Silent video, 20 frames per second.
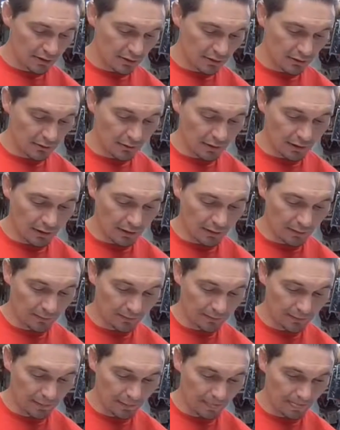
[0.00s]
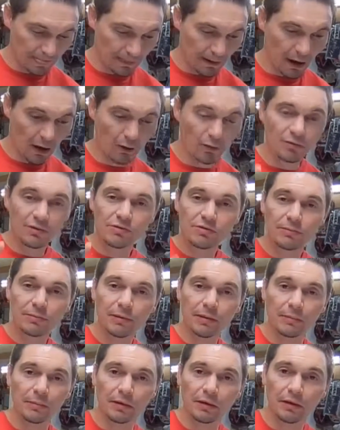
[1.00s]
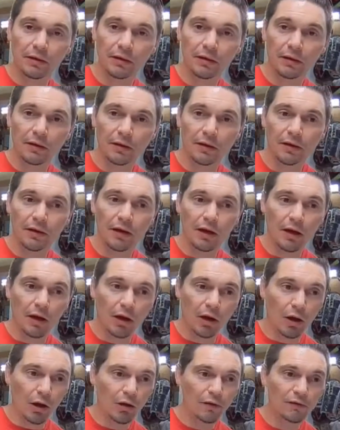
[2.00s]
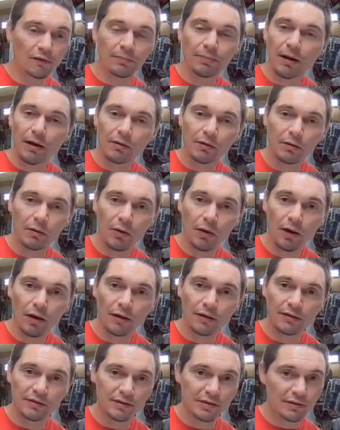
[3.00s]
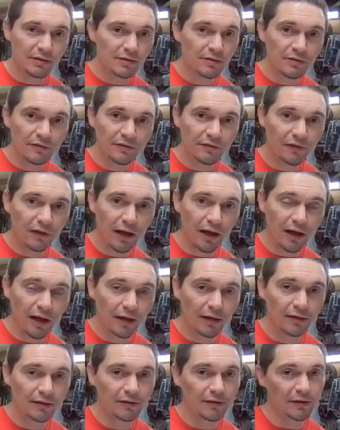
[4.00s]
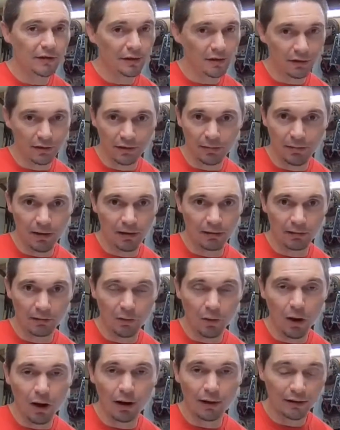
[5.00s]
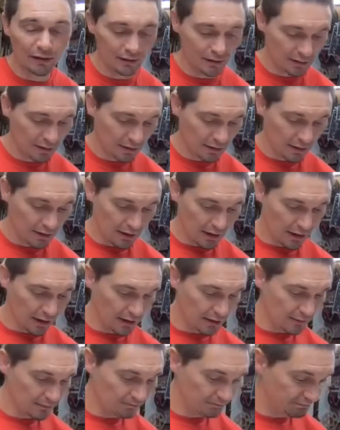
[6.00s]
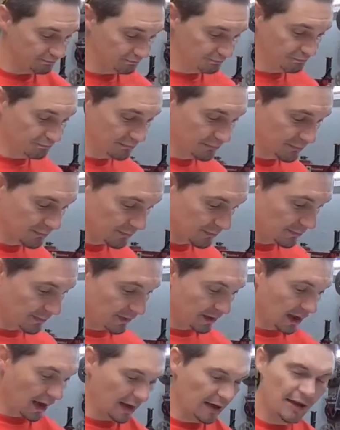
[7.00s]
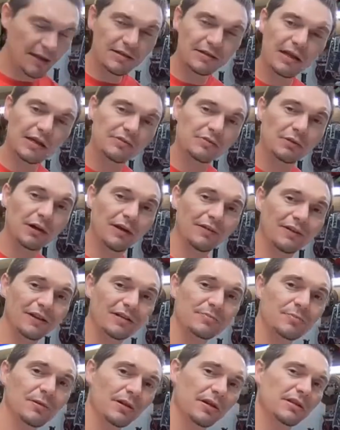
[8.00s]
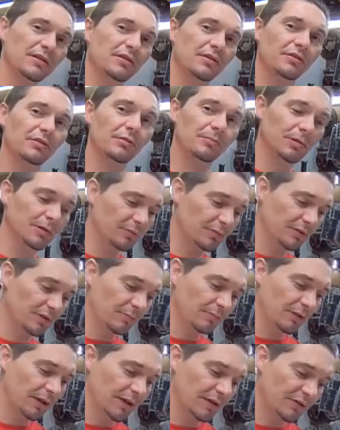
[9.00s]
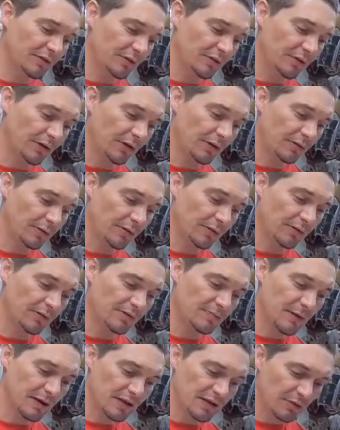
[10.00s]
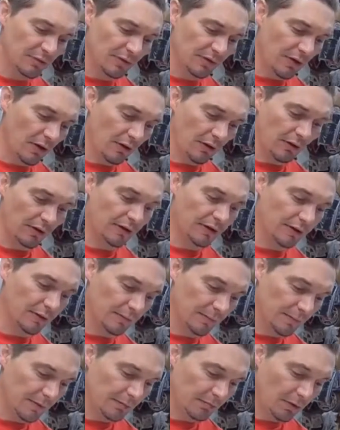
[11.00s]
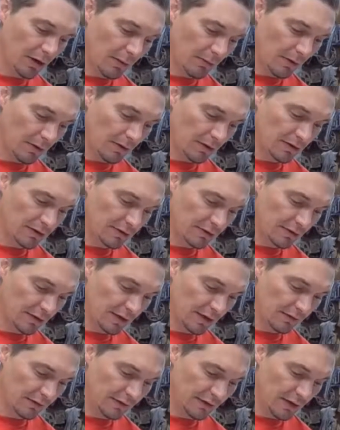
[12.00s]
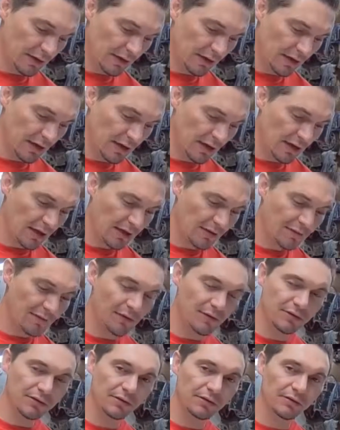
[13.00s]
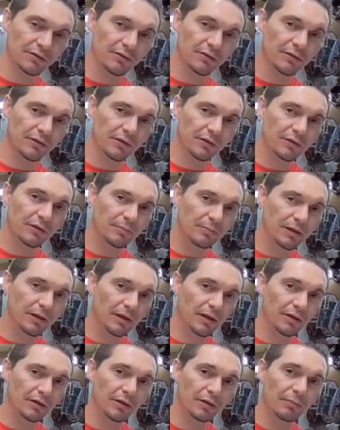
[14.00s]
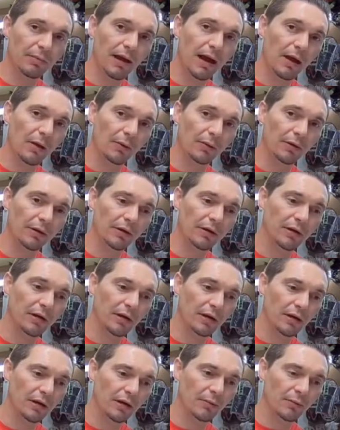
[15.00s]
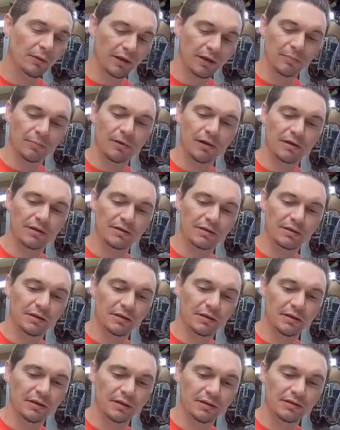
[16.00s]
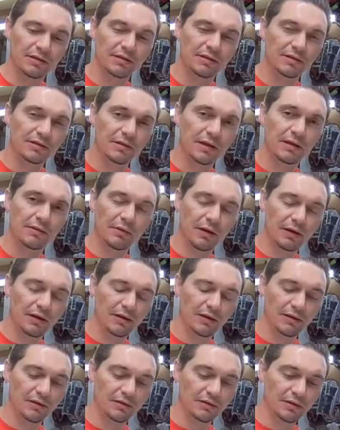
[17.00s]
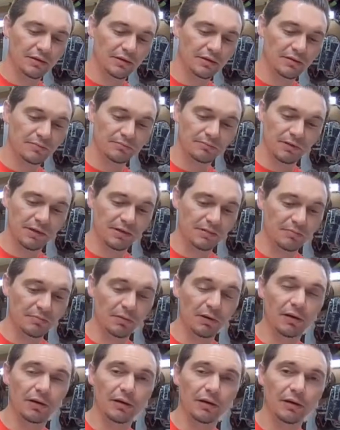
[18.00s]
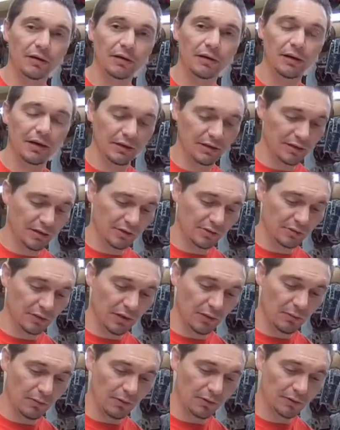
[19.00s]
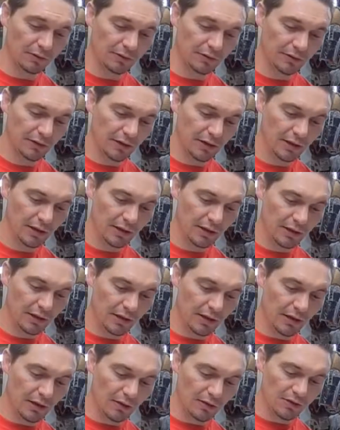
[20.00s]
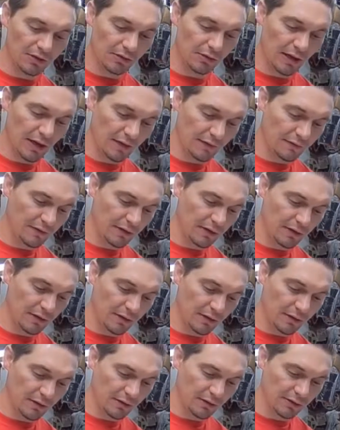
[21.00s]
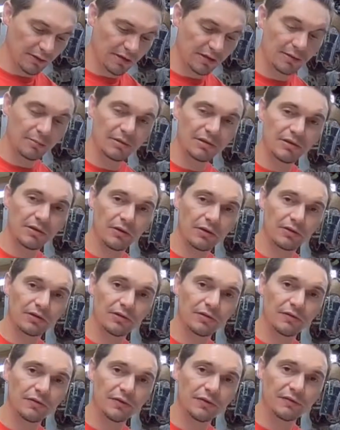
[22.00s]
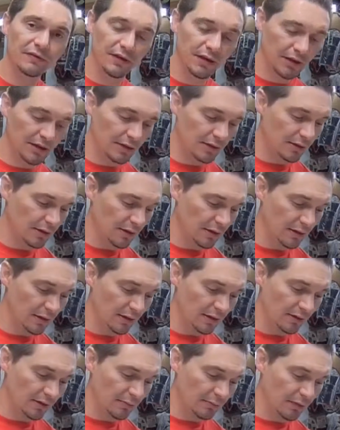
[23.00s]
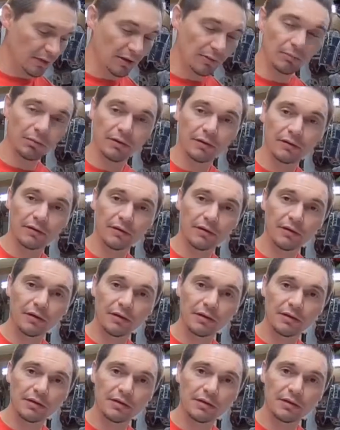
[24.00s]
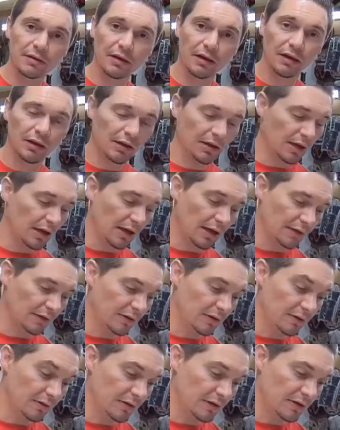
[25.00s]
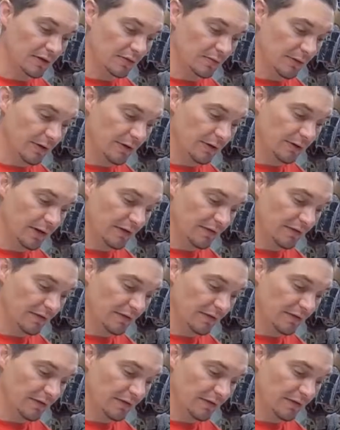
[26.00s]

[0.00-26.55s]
So always remember, an overpowered quad is easier to fly than an underpowered quad. And I guess that's what I've experienced a little bit with the Blade Torrent, especially with all of the prop guards on it and everything. It feels a little bit underpowered when comparison to this. This thing right here just is butter, and it does what I want. And I also have the Scimitar 215, the bigger brother to this, and I love it as well.